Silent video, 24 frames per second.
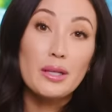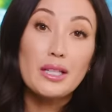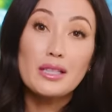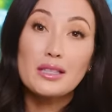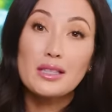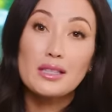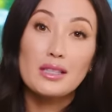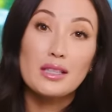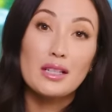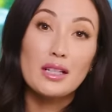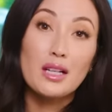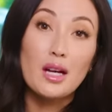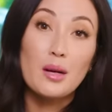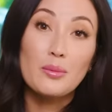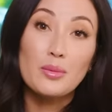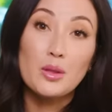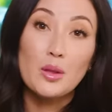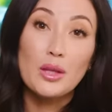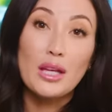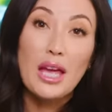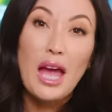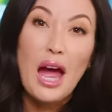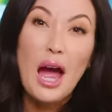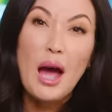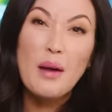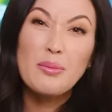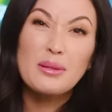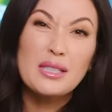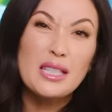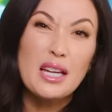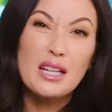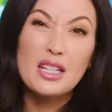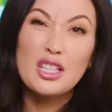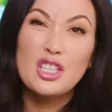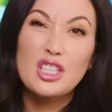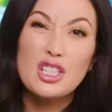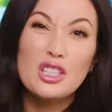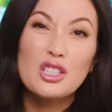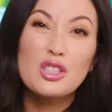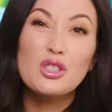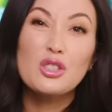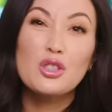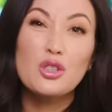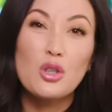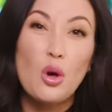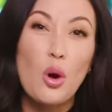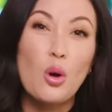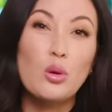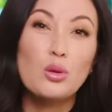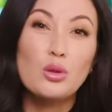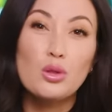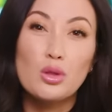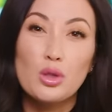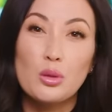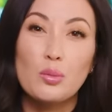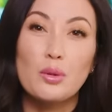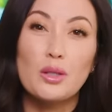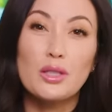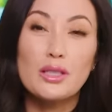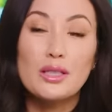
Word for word: pieces and it comes with caps and it's just so super